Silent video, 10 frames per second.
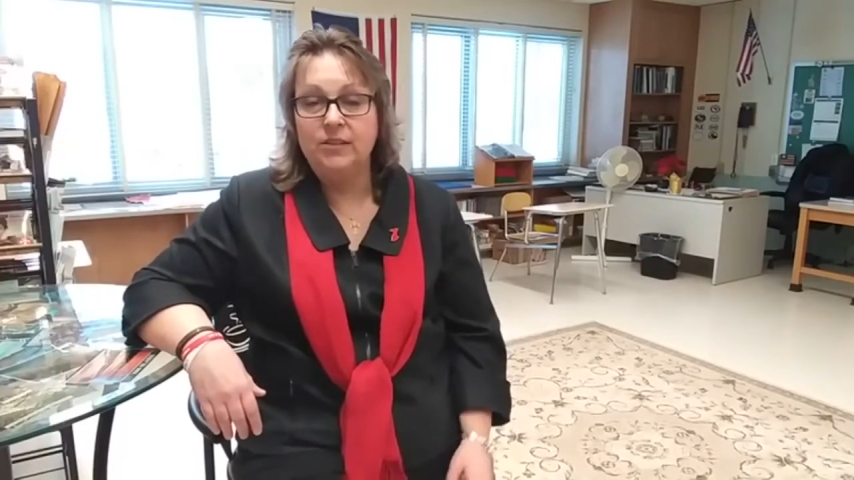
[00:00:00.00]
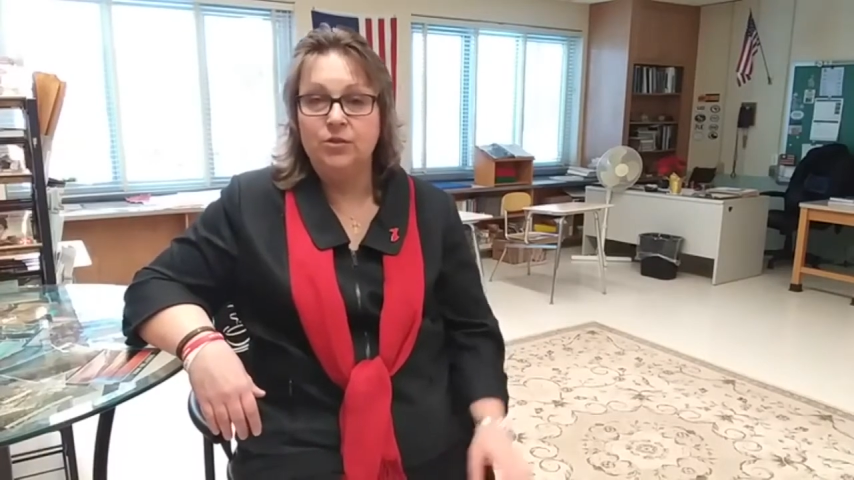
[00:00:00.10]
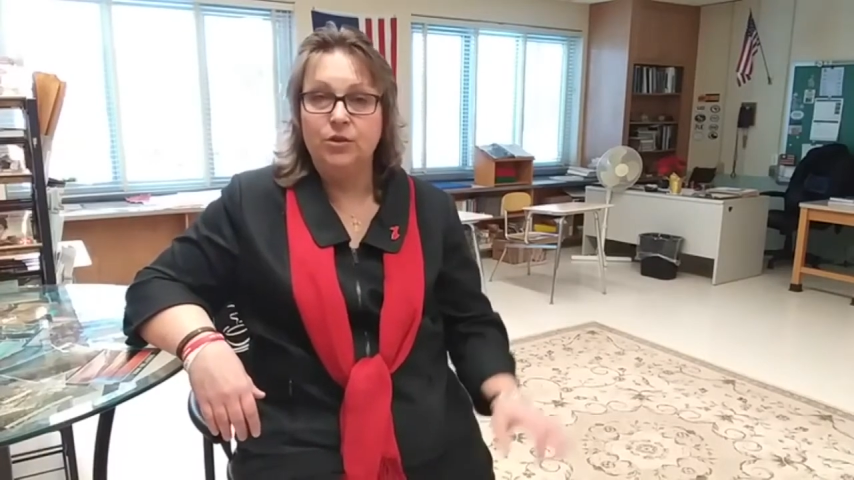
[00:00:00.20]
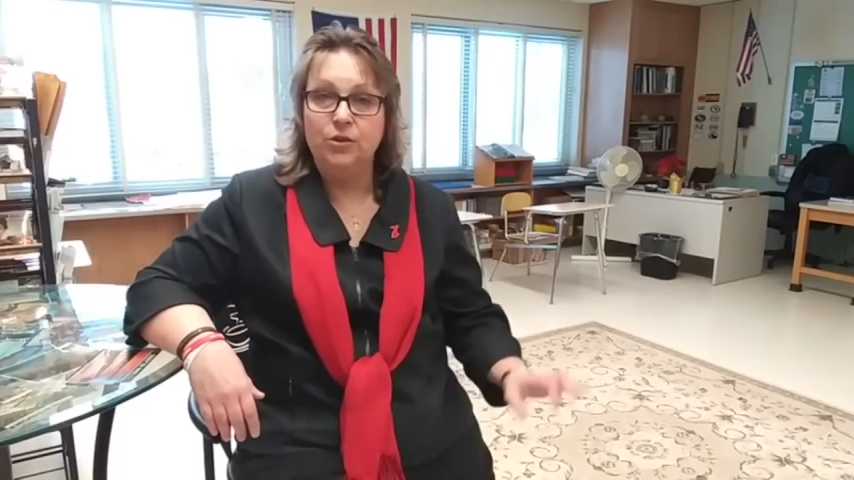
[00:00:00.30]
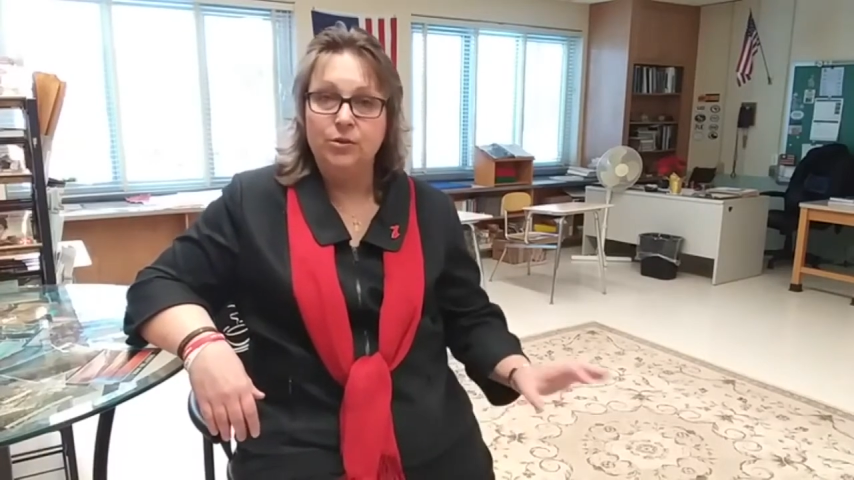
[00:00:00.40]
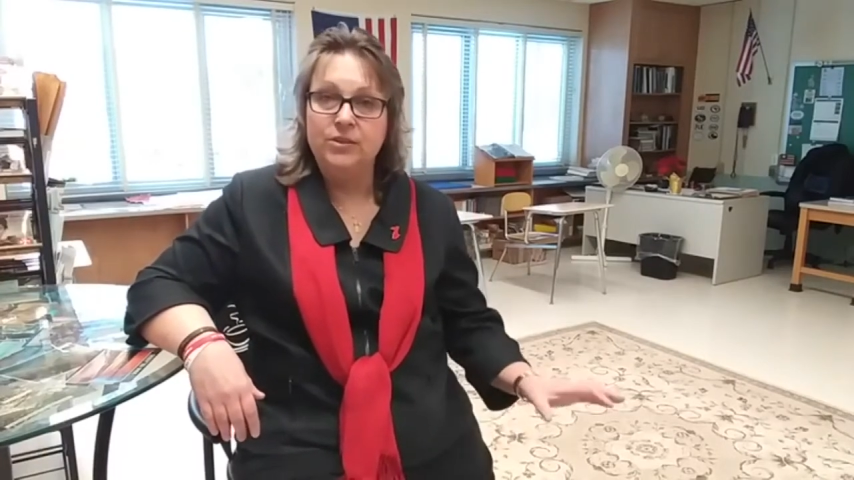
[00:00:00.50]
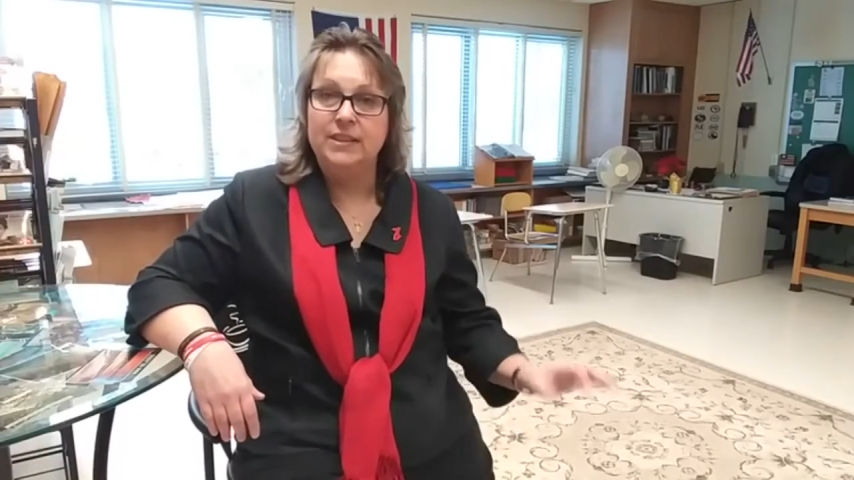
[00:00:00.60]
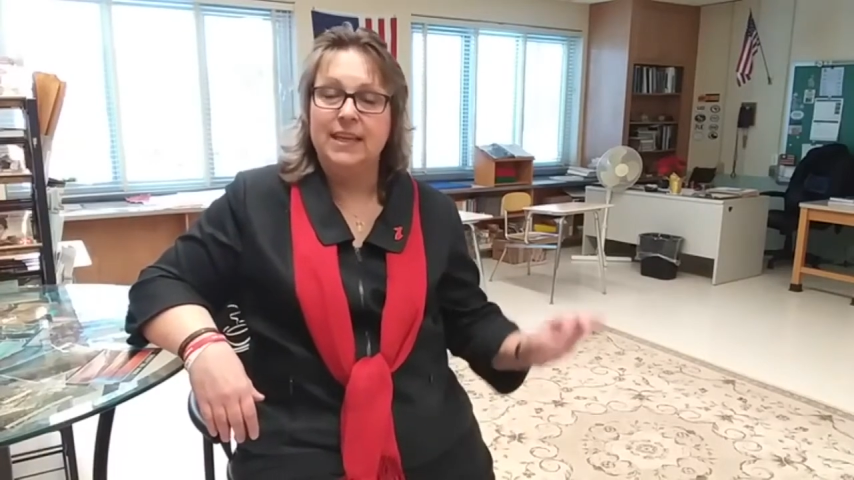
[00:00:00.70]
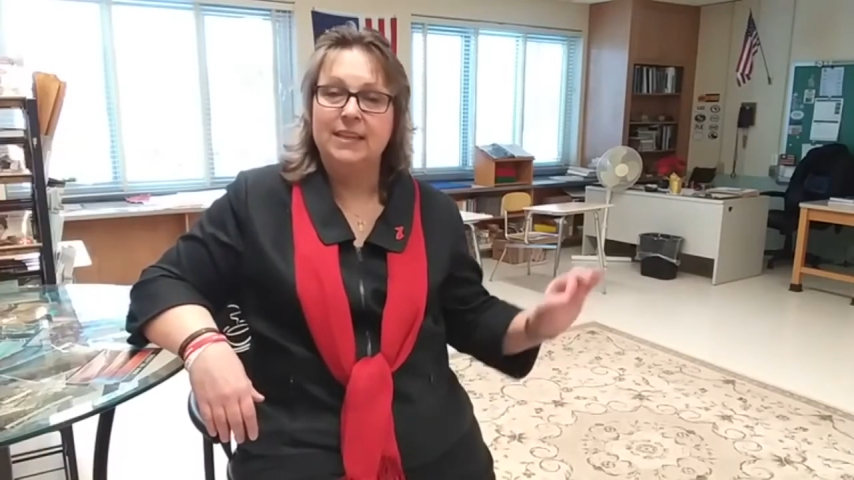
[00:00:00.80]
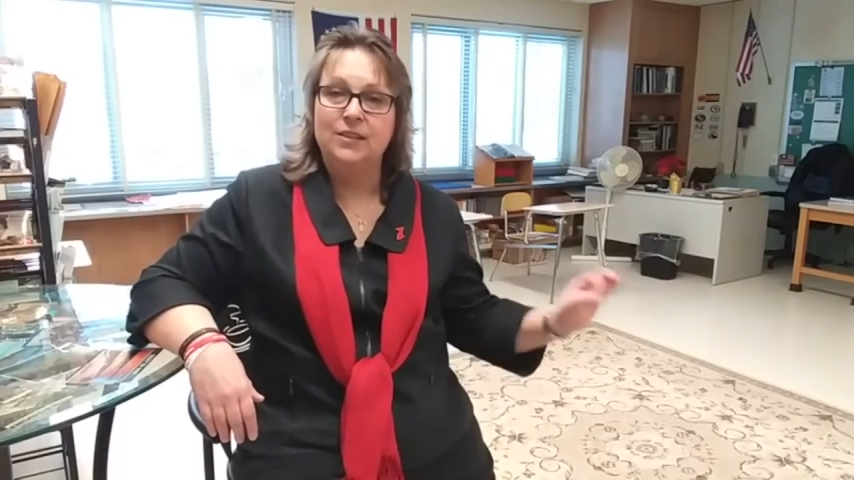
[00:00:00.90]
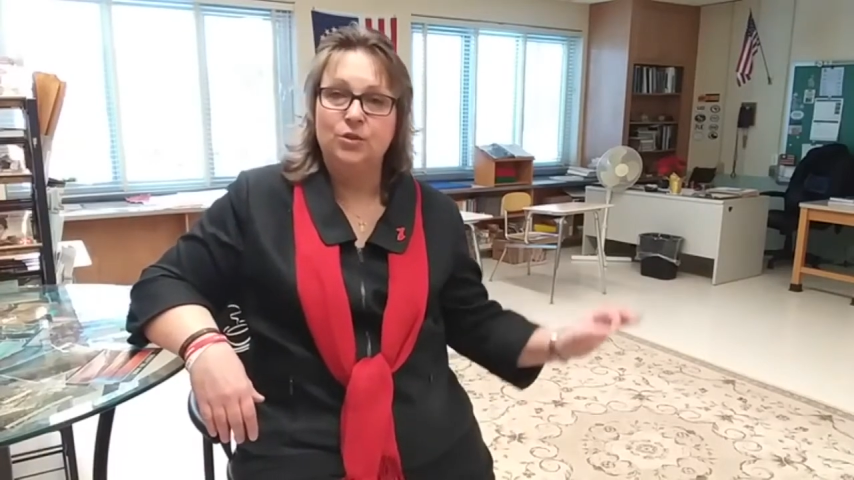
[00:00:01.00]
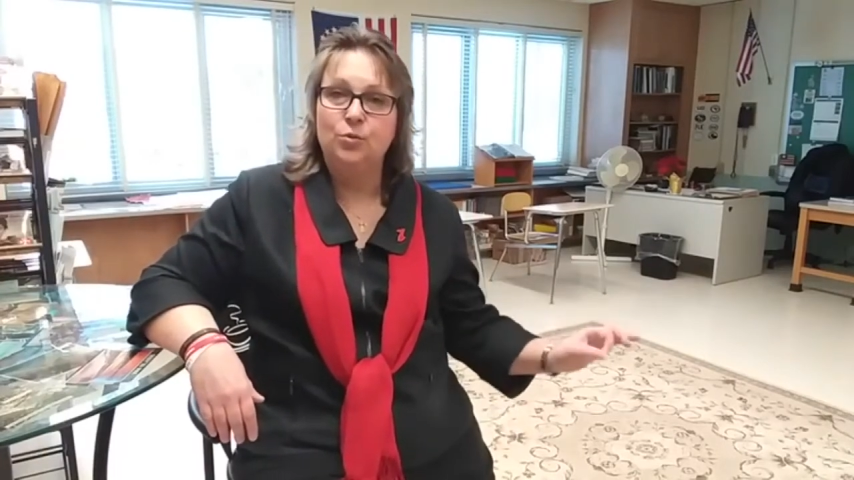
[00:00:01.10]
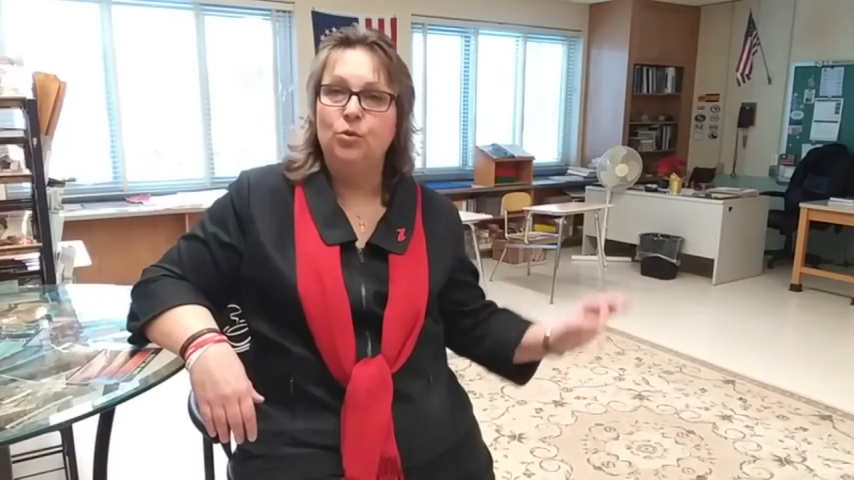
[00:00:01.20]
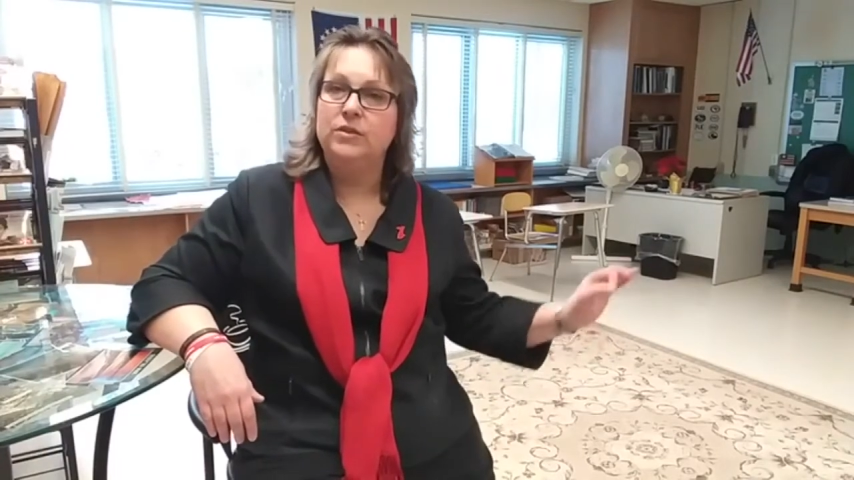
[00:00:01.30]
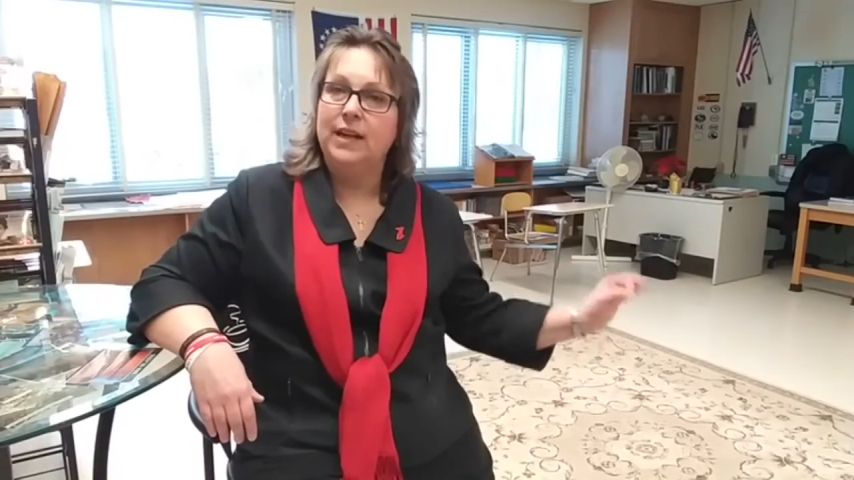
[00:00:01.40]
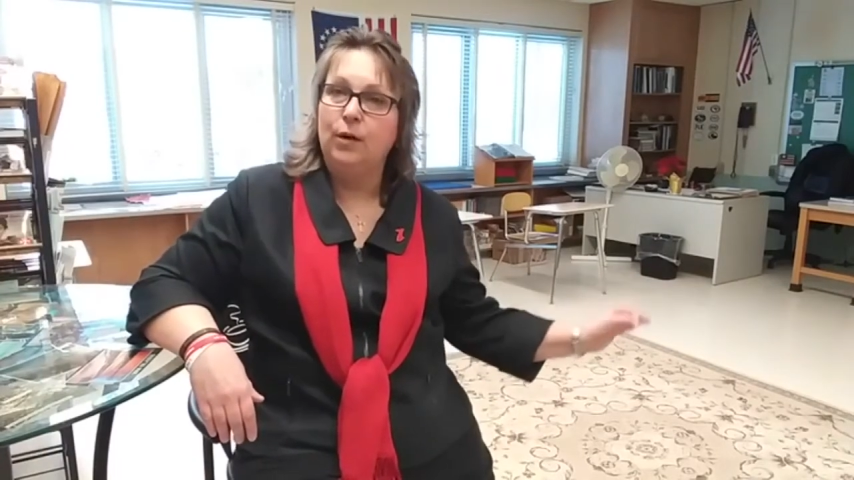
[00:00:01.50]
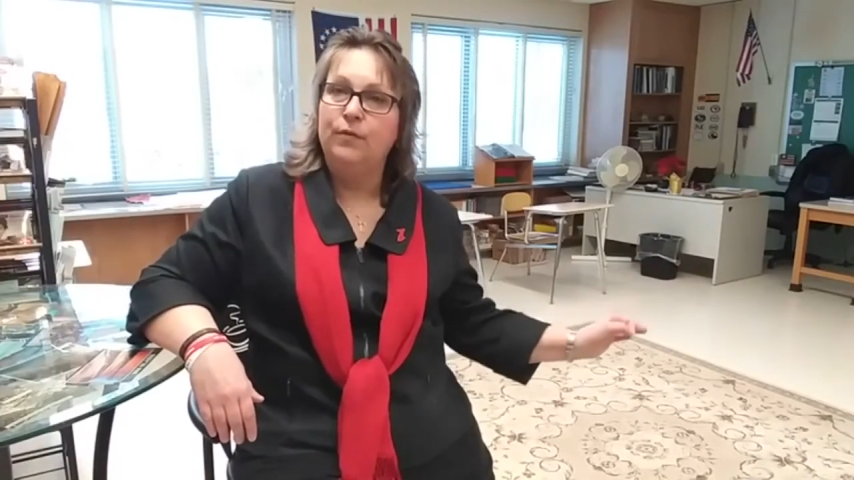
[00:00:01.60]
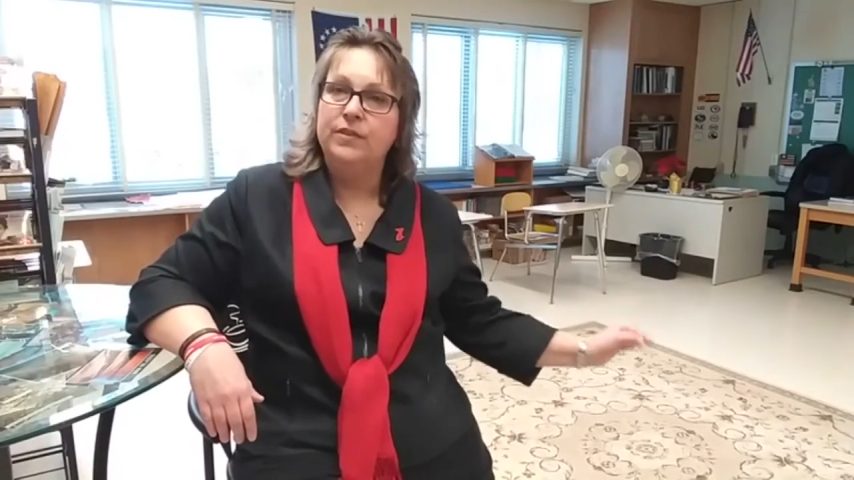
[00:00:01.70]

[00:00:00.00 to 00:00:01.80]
So you're using that as a tool to help